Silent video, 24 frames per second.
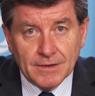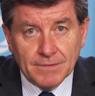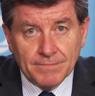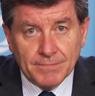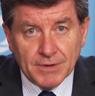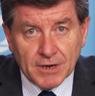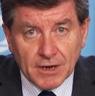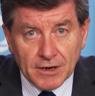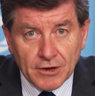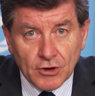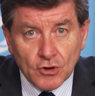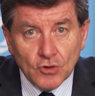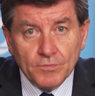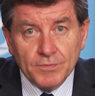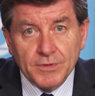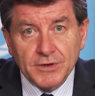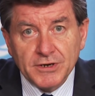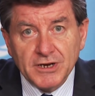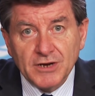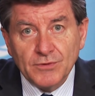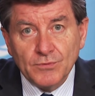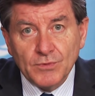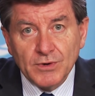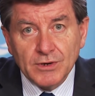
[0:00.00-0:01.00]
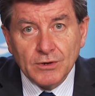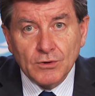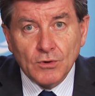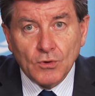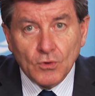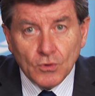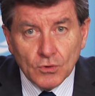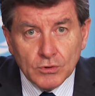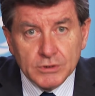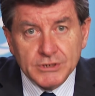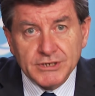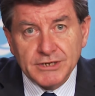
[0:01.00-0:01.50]
But I hope that it will
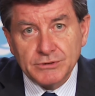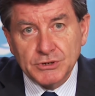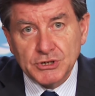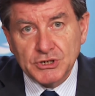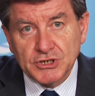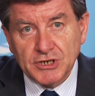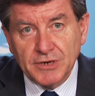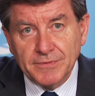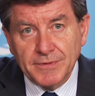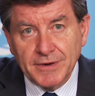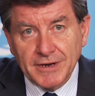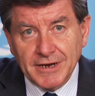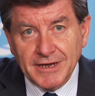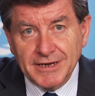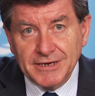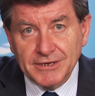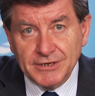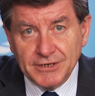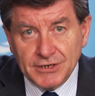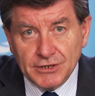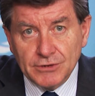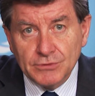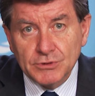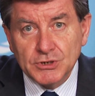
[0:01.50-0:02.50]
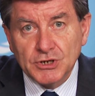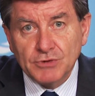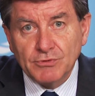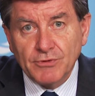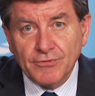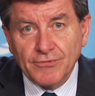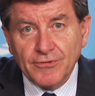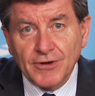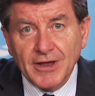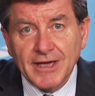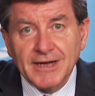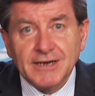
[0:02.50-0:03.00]
also stimulate you to
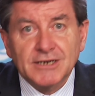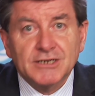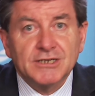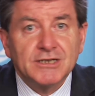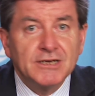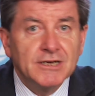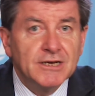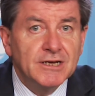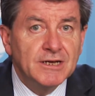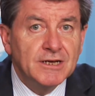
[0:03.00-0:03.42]
reflect